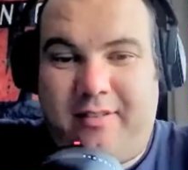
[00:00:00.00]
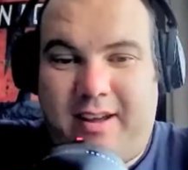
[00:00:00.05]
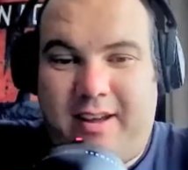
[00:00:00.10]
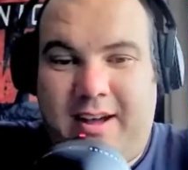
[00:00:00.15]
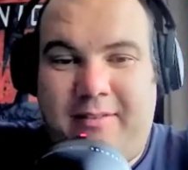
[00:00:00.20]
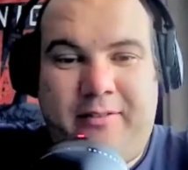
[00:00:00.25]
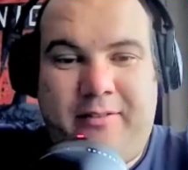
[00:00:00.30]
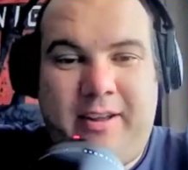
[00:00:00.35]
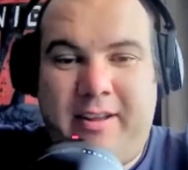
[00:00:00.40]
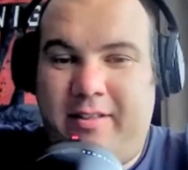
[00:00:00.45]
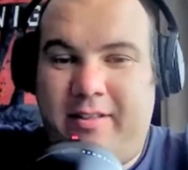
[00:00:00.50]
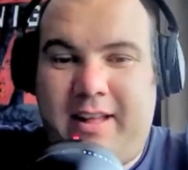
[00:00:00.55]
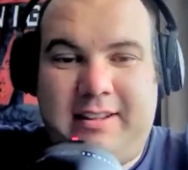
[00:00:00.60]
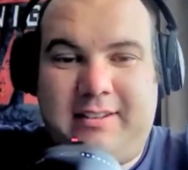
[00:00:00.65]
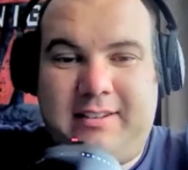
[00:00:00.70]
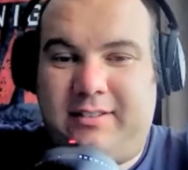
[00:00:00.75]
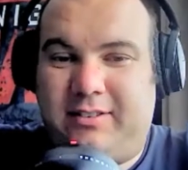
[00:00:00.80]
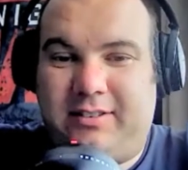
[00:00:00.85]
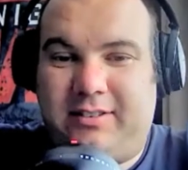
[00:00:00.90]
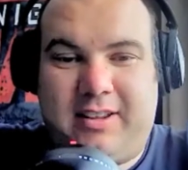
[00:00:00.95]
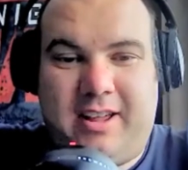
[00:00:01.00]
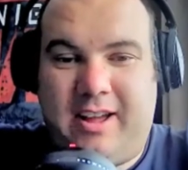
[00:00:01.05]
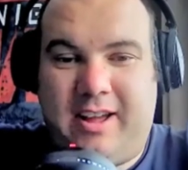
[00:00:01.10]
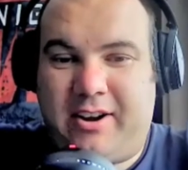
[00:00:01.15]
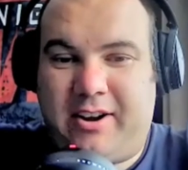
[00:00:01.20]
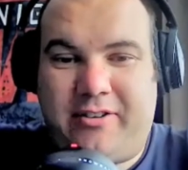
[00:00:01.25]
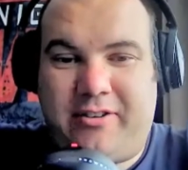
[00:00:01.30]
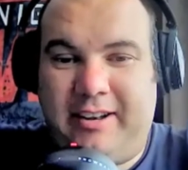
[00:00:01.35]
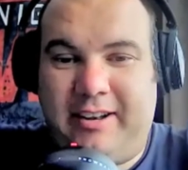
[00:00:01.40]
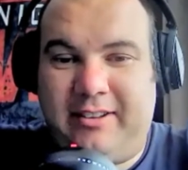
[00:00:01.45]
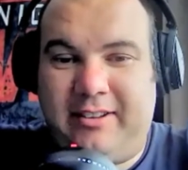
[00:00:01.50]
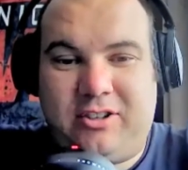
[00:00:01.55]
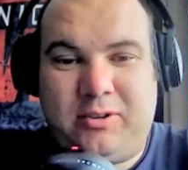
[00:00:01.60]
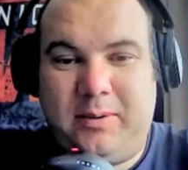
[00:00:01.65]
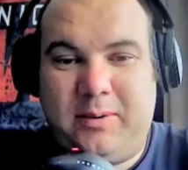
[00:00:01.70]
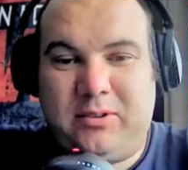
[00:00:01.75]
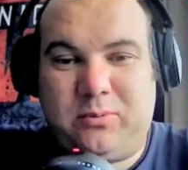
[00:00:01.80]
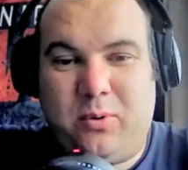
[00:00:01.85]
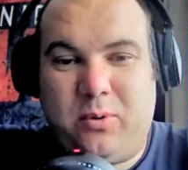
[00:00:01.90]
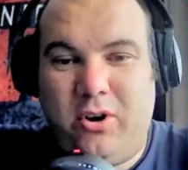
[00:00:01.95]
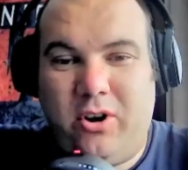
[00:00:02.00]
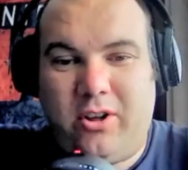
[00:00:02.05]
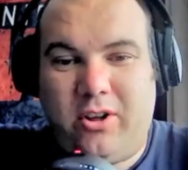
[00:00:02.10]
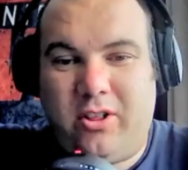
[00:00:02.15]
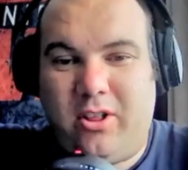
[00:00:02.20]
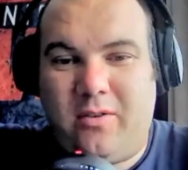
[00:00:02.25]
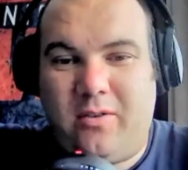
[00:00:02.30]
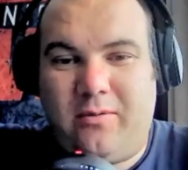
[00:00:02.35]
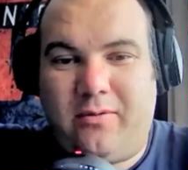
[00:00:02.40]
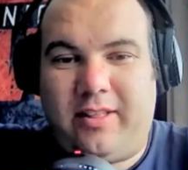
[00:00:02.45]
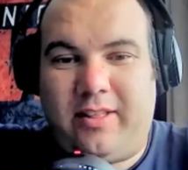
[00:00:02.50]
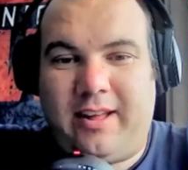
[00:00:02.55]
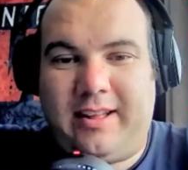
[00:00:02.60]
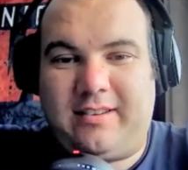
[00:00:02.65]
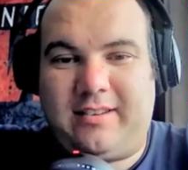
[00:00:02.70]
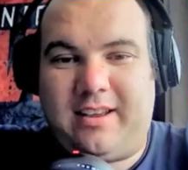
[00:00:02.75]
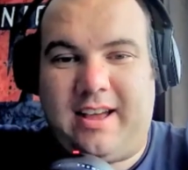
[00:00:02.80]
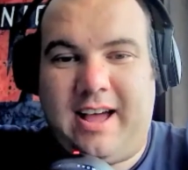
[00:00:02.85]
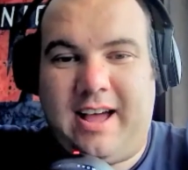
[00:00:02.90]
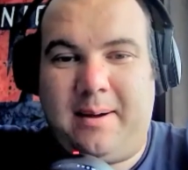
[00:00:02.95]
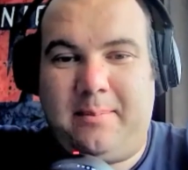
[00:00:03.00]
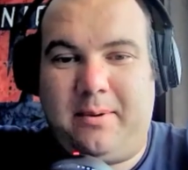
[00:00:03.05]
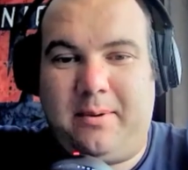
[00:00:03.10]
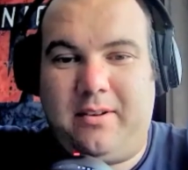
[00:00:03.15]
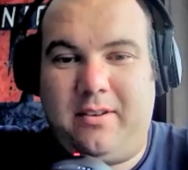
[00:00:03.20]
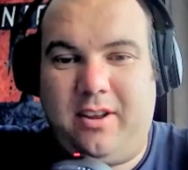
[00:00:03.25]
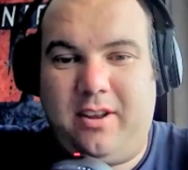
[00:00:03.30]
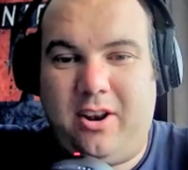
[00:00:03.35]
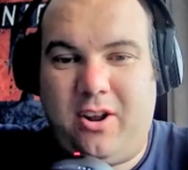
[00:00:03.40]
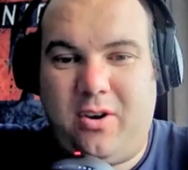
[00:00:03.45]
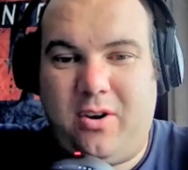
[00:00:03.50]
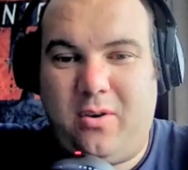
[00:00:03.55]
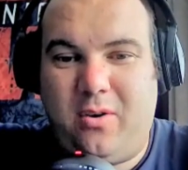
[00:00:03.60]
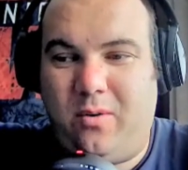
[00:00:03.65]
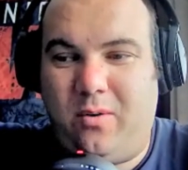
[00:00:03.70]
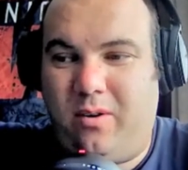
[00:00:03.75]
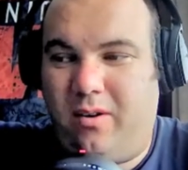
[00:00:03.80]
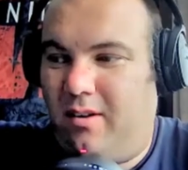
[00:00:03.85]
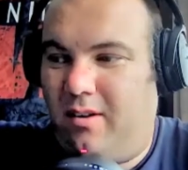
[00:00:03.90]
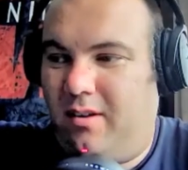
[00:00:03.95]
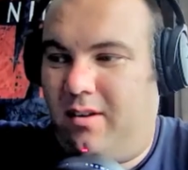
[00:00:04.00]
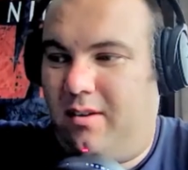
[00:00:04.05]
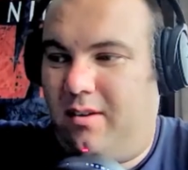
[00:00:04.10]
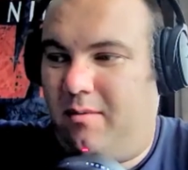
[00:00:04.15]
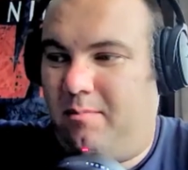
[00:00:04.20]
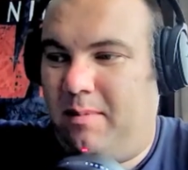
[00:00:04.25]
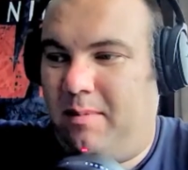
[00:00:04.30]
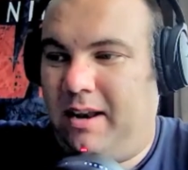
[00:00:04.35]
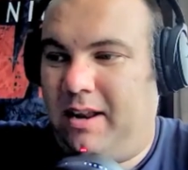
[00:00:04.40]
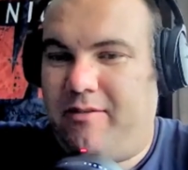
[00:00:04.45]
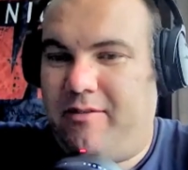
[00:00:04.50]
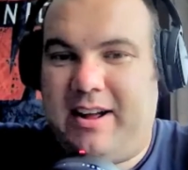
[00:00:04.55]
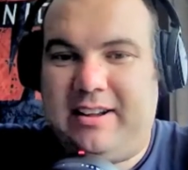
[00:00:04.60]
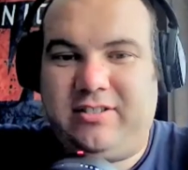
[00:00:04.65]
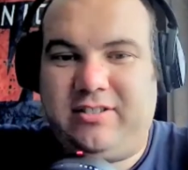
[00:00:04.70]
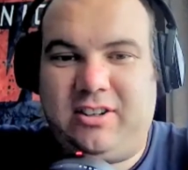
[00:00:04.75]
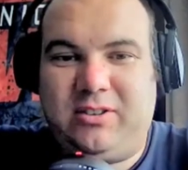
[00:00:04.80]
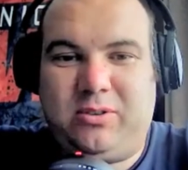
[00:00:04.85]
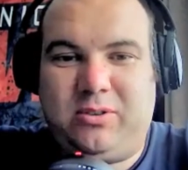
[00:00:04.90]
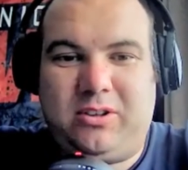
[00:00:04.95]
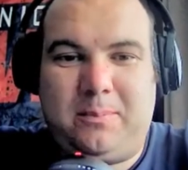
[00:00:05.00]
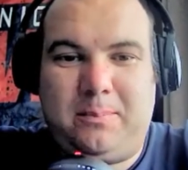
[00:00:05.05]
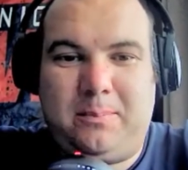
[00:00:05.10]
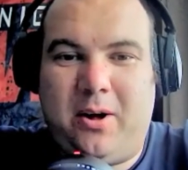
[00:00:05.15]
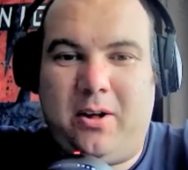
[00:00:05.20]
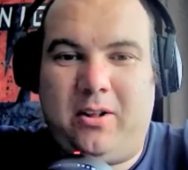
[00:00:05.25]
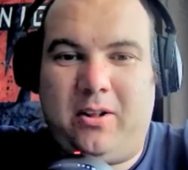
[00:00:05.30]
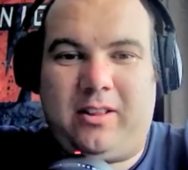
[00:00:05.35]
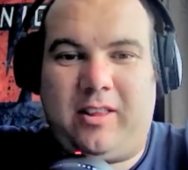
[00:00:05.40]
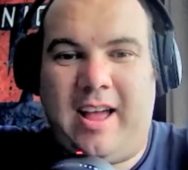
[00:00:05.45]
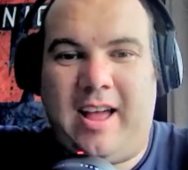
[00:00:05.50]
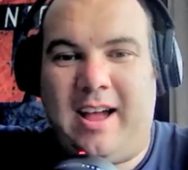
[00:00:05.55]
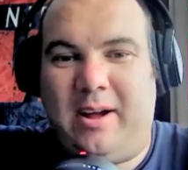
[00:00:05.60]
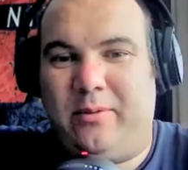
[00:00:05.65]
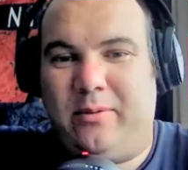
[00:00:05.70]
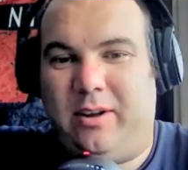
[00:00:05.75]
I think that's credit to his work, though, for that to happen. Many wrestlers would have bottled that.